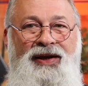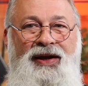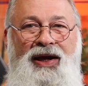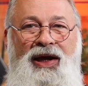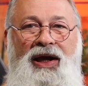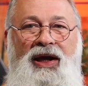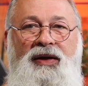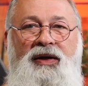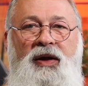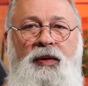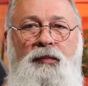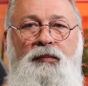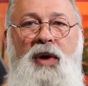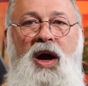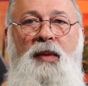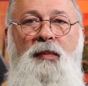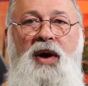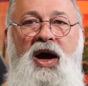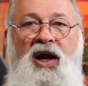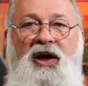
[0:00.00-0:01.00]
it, in
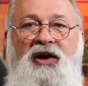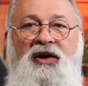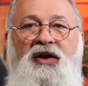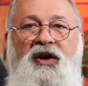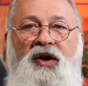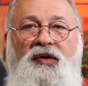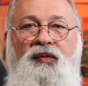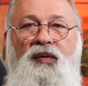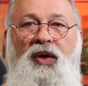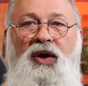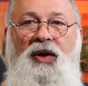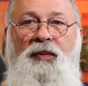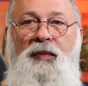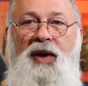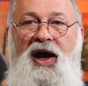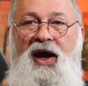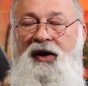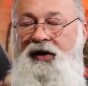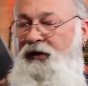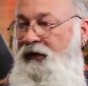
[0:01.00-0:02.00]
my mind it doesn't really
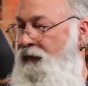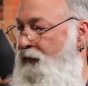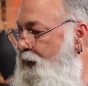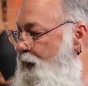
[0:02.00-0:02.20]
matter.